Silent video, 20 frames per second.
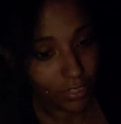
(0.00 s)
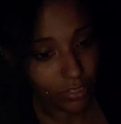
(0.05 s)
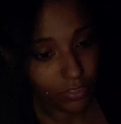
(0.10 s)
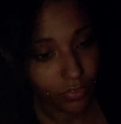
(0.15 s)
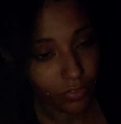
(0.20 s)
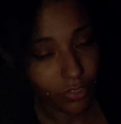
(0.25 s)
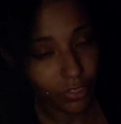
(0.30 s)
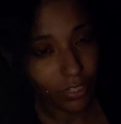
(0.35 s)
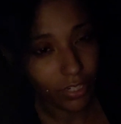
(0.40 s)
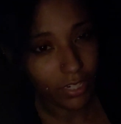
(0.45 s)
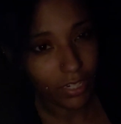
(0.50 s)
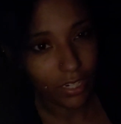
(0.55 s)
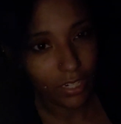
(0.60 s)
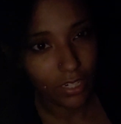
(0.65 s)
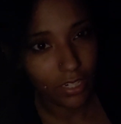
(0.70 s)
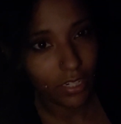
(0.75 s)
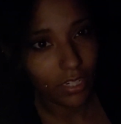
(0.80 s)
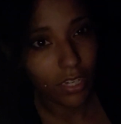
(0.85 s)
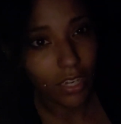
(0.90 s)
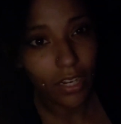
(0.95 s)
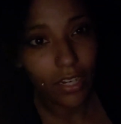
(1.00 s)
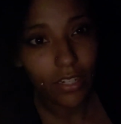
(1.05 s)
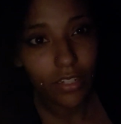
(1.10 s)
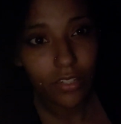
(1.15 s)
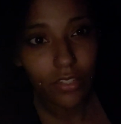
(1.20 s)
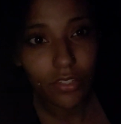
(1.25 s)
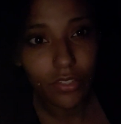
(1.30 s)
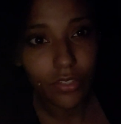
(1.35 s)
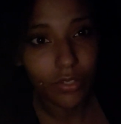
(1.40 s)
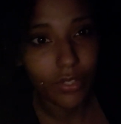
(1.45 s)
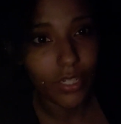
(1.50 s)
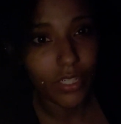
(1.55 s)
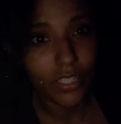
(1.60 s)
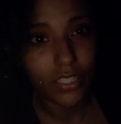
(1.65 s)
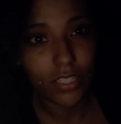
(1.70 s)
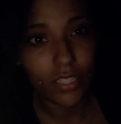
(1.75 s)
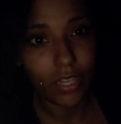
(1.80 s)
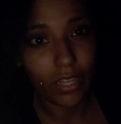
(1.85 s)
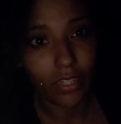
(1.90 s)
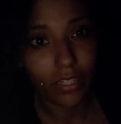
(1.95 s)
just feel like I need like straight
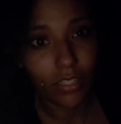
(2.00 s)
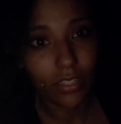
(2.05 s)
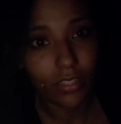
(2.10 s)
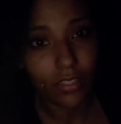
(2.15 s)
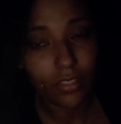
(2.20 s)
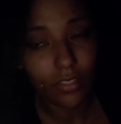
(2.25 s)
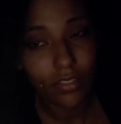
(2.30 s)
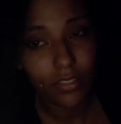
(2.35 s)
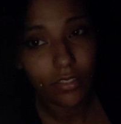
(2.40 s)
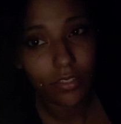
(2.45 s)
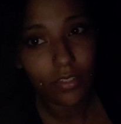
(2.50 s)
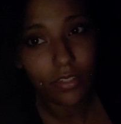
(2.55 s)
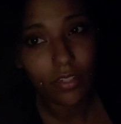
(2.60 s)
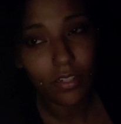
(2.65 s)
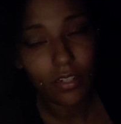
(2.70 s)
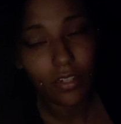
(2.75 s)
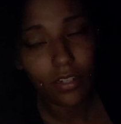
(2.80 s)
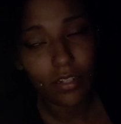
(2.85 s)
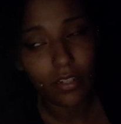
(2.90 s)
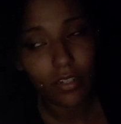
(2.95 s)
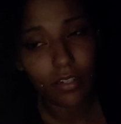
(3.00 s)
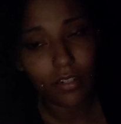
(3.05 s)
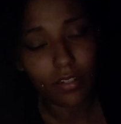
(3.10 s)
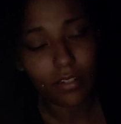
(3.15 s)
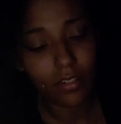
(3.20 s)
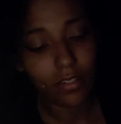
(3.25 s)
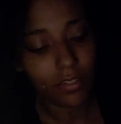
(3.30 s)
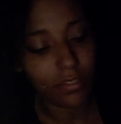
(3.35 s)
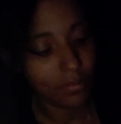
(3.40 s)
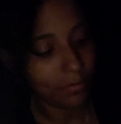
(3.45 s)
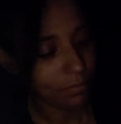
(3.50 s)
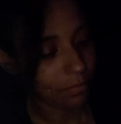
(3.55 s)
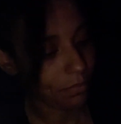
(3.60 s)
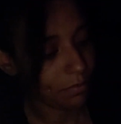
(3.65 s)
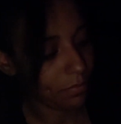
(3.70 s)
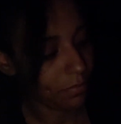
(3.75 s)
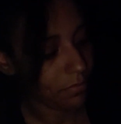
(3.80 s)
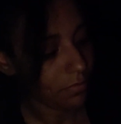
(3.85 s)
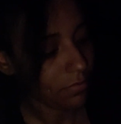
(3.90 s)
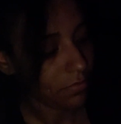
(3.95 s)
silence.
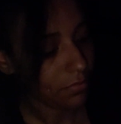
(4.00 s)
Um